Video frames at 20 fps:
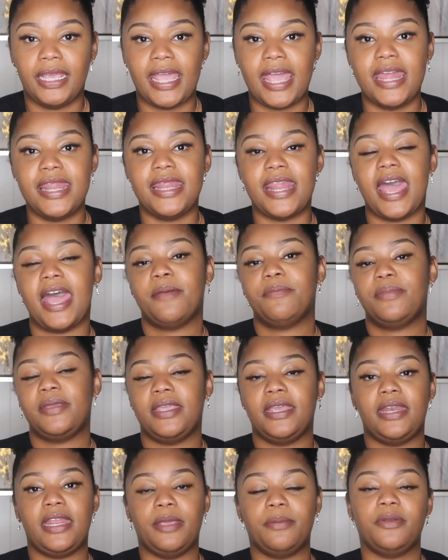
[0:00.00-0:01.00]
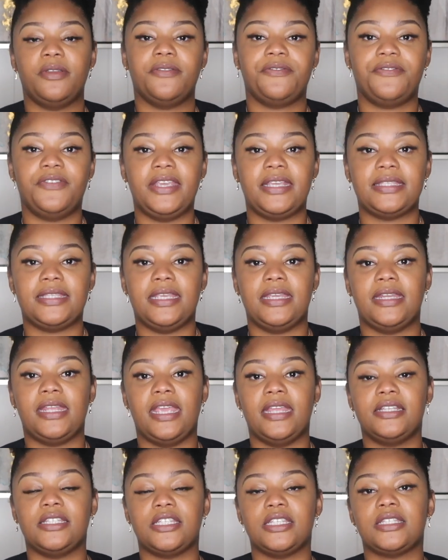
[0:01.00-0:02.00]
and not being able to fix it
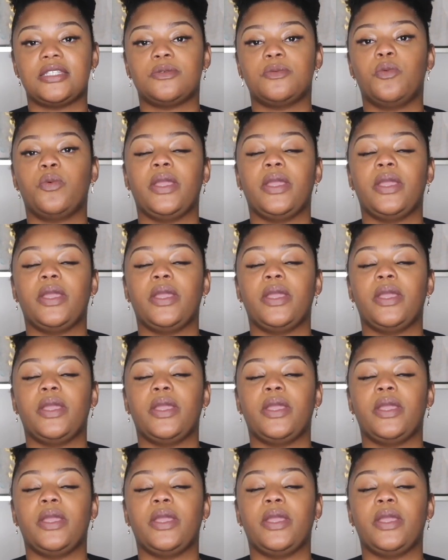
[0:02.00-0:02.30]
and just